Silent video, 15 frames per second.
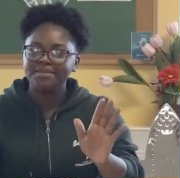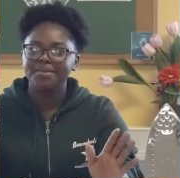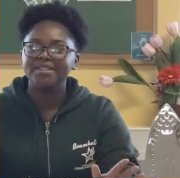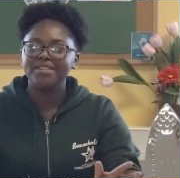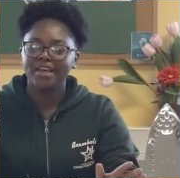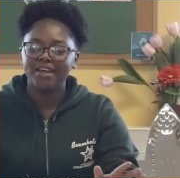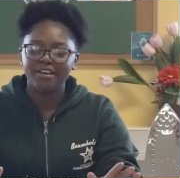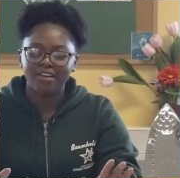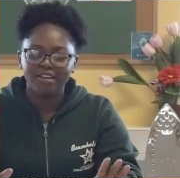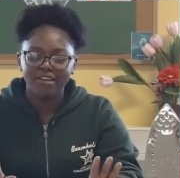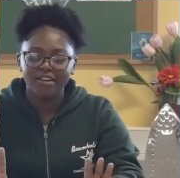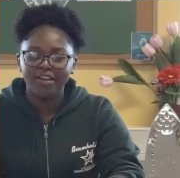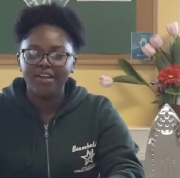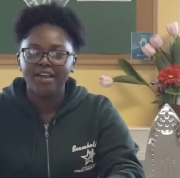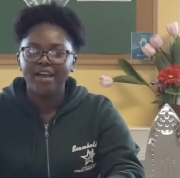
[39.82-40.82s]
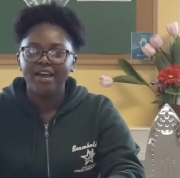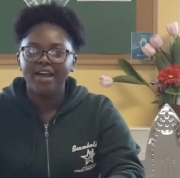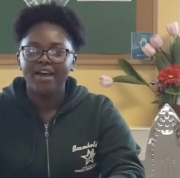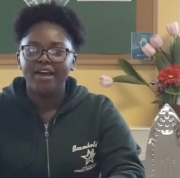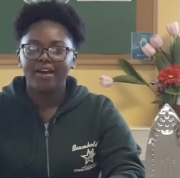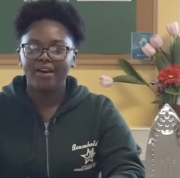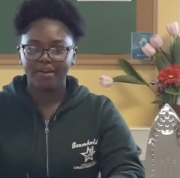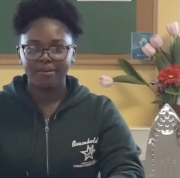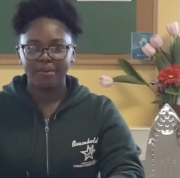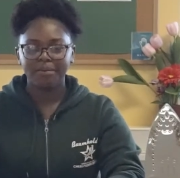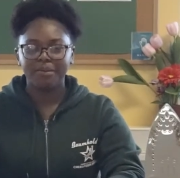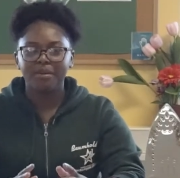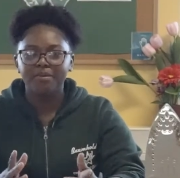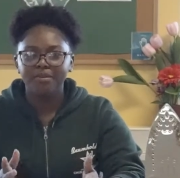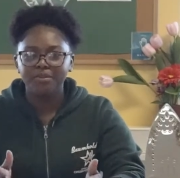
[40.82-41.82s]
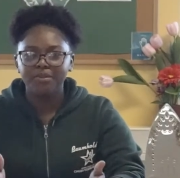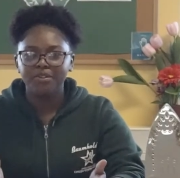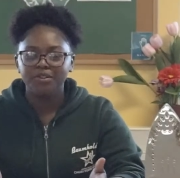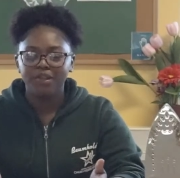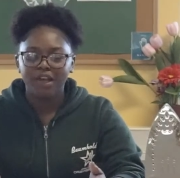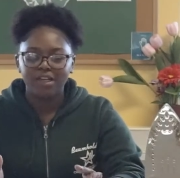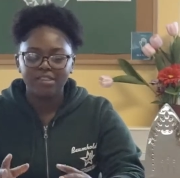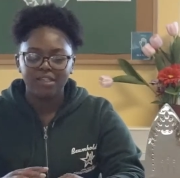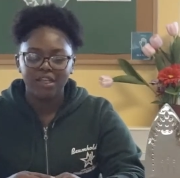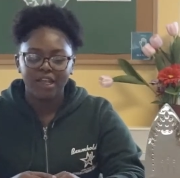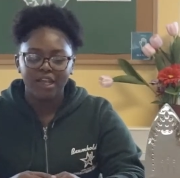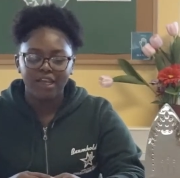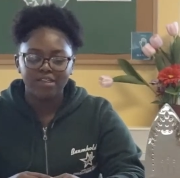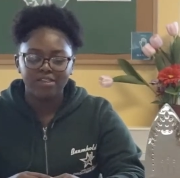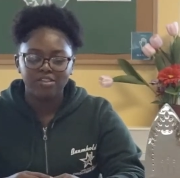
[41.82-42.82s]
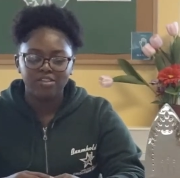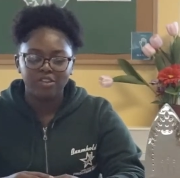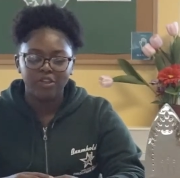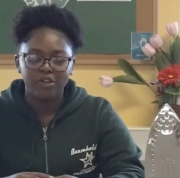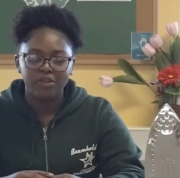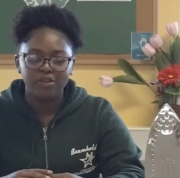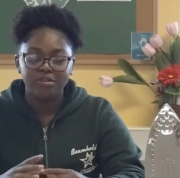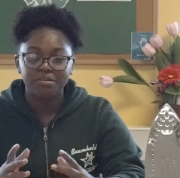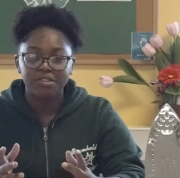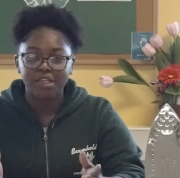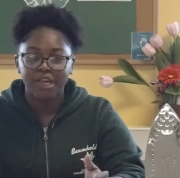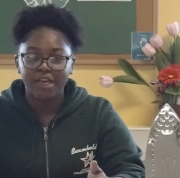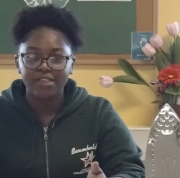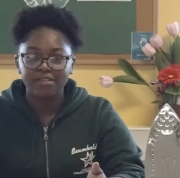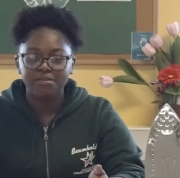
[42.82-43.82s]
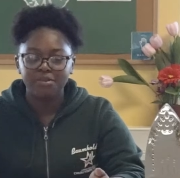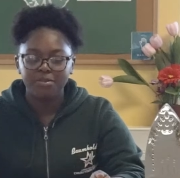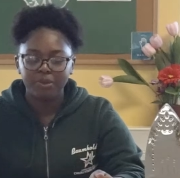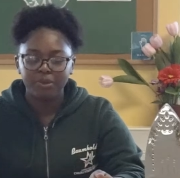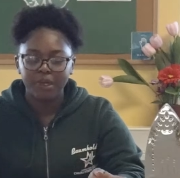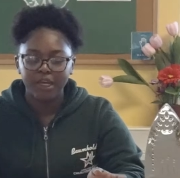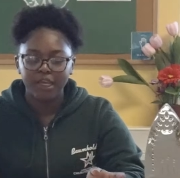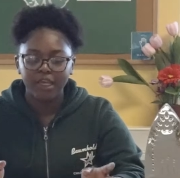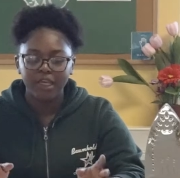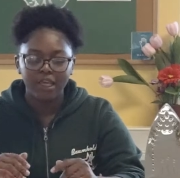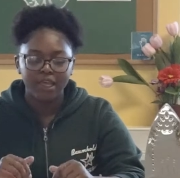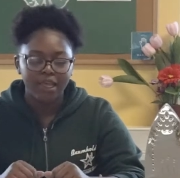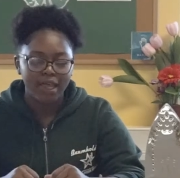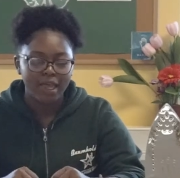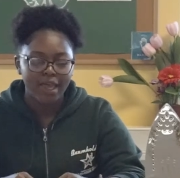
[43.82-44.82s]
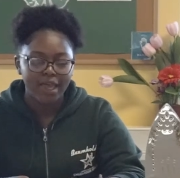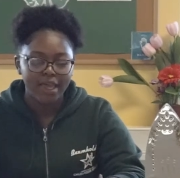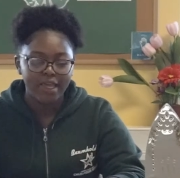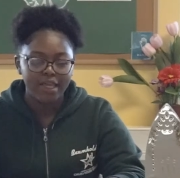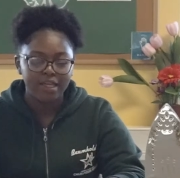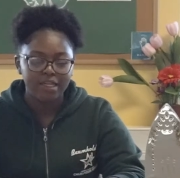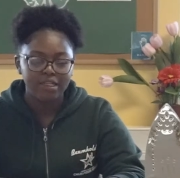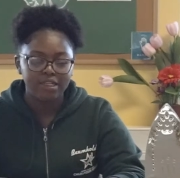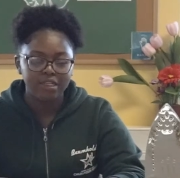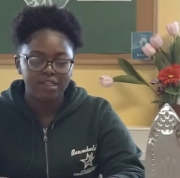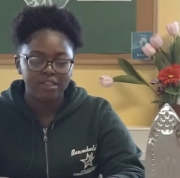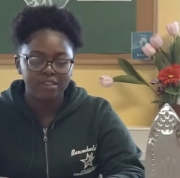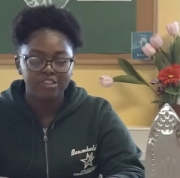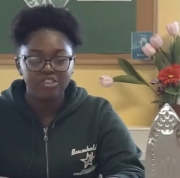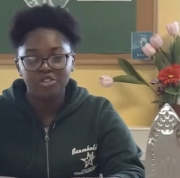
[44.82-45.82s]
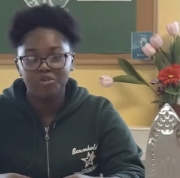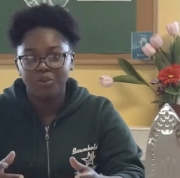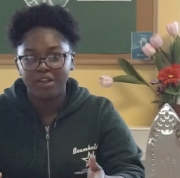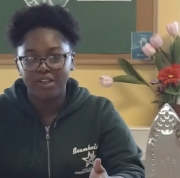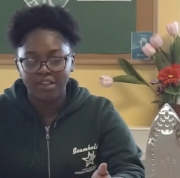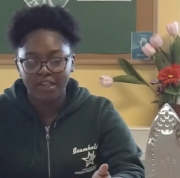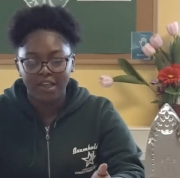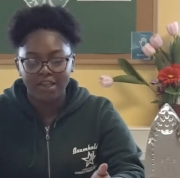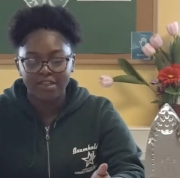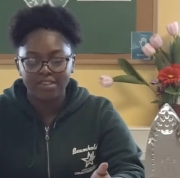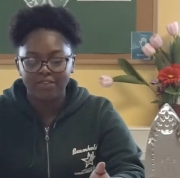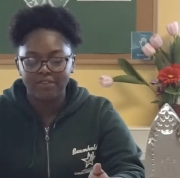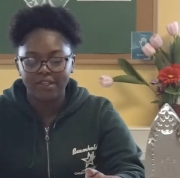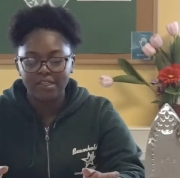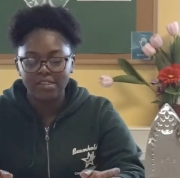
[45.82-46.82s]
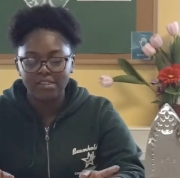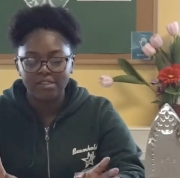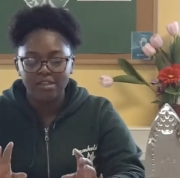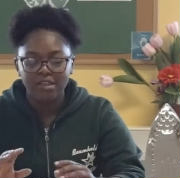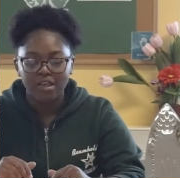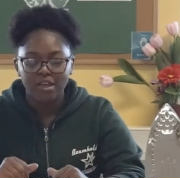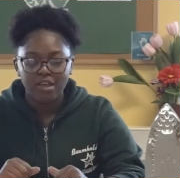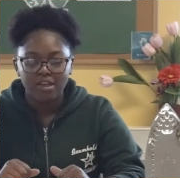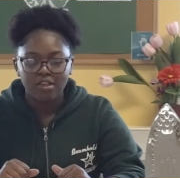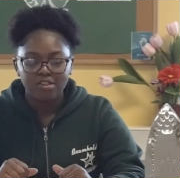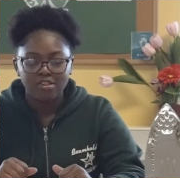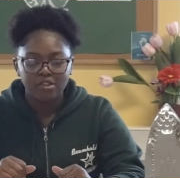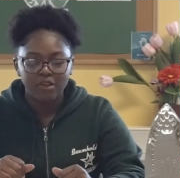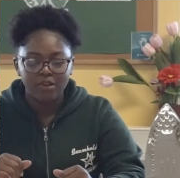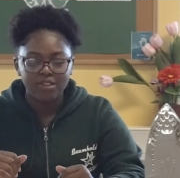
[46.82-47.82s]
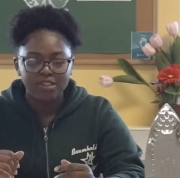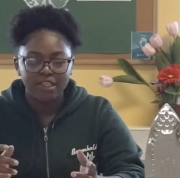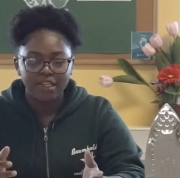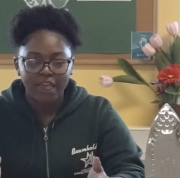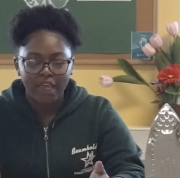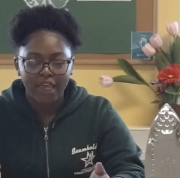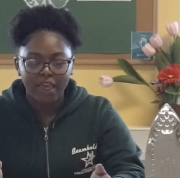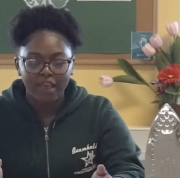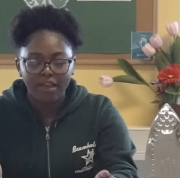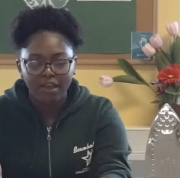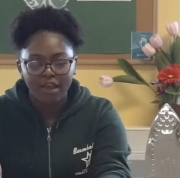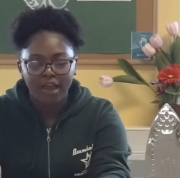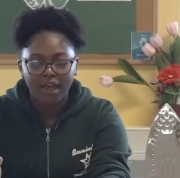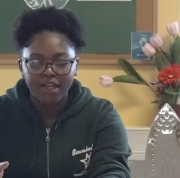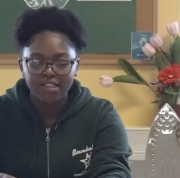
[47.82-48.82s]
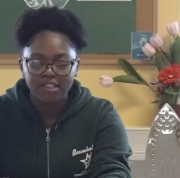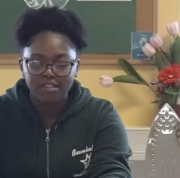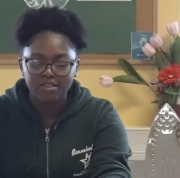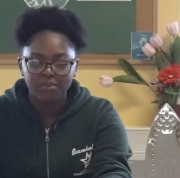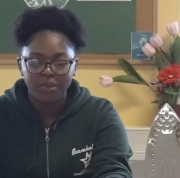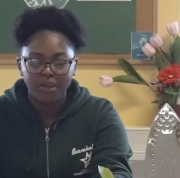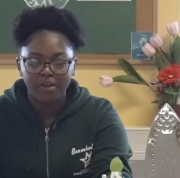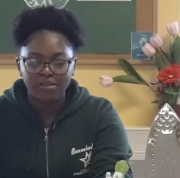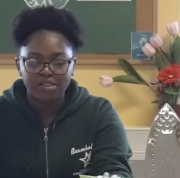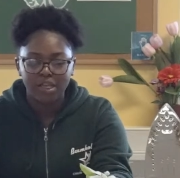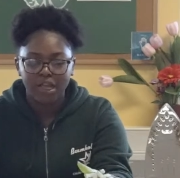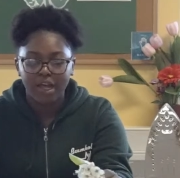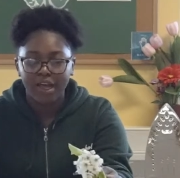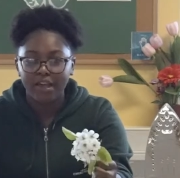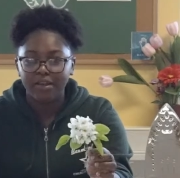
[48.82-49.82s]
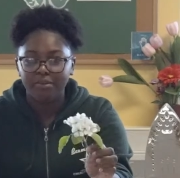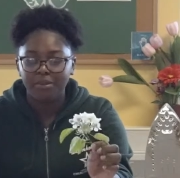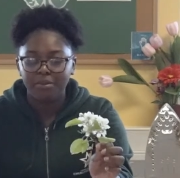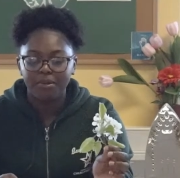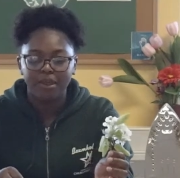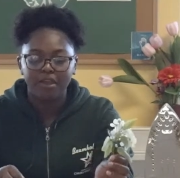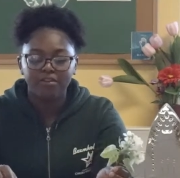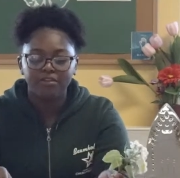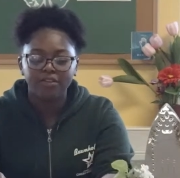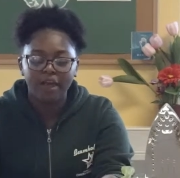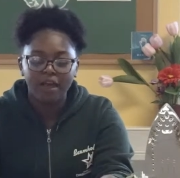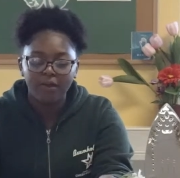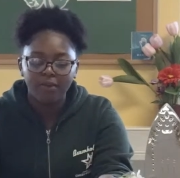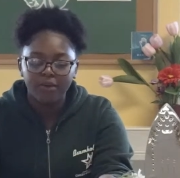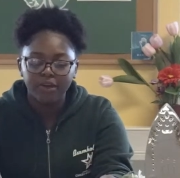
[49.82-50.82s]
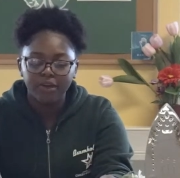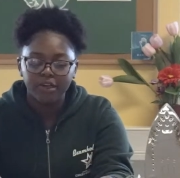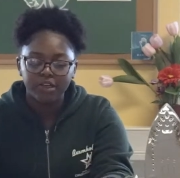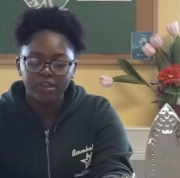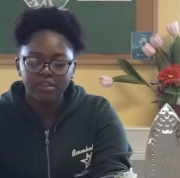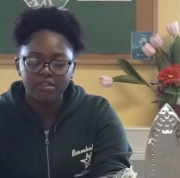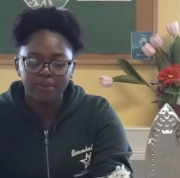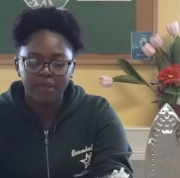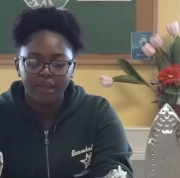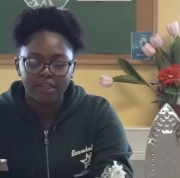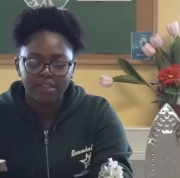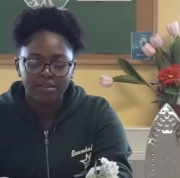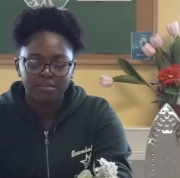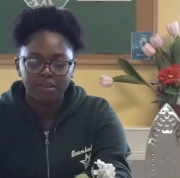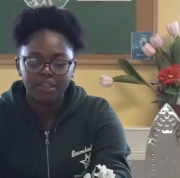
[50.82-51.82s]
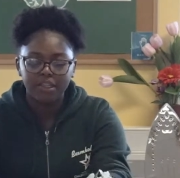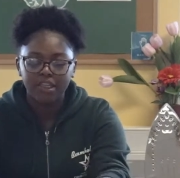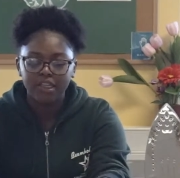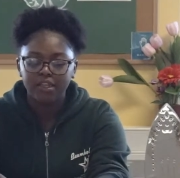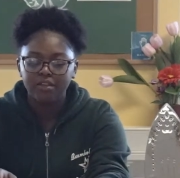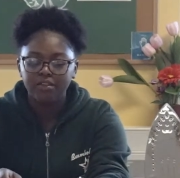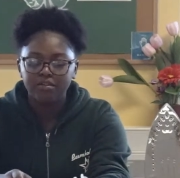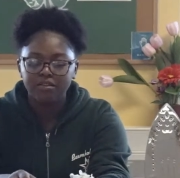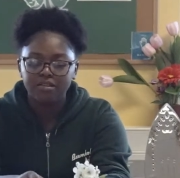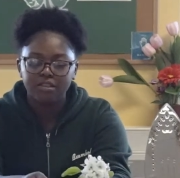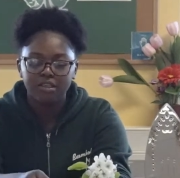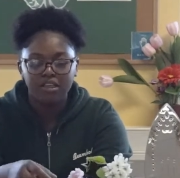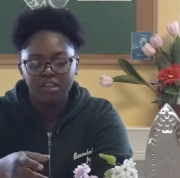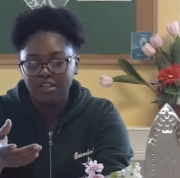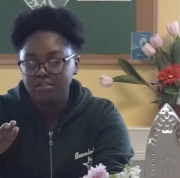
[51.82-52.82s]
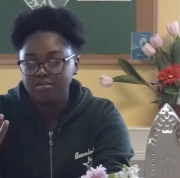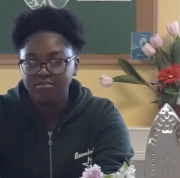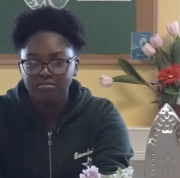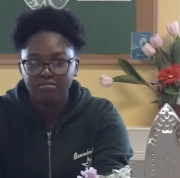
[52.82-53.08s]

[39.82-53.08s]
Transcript: is Tiana. I'm coming with you guys today to show you some signs of spring, and this is just one of the activities. So today I just went outside and we picked flowers, we got some leaves, any